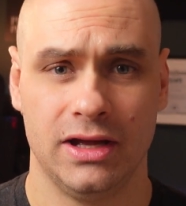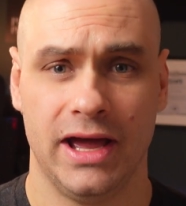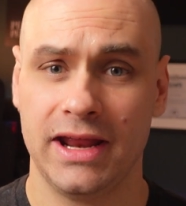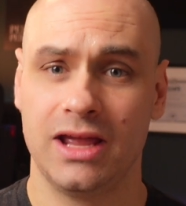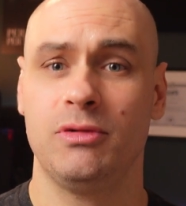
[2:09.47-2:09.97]

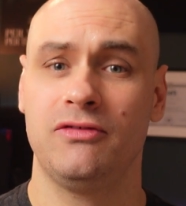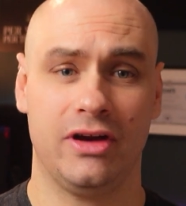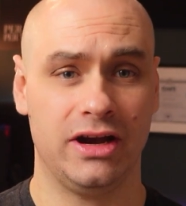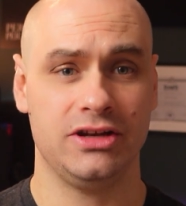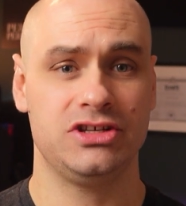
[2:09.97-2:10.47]
And it can be
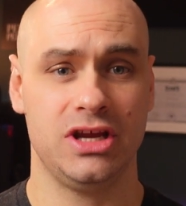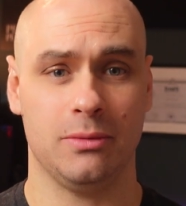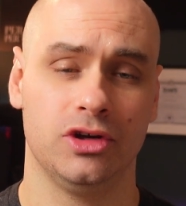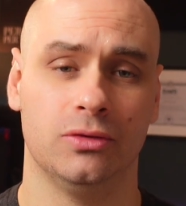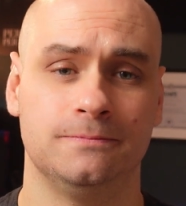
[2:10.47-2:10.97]
fairly
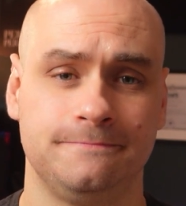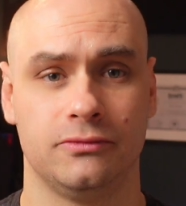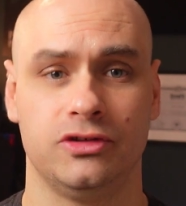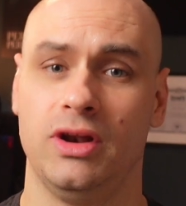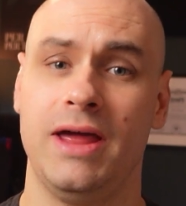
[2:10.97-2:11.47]
cheap too.
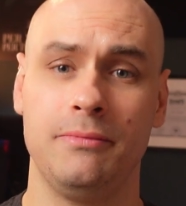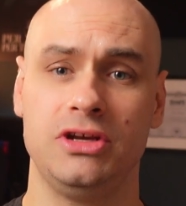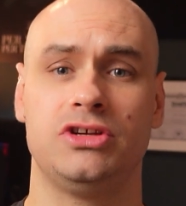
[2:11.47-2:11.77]
So let me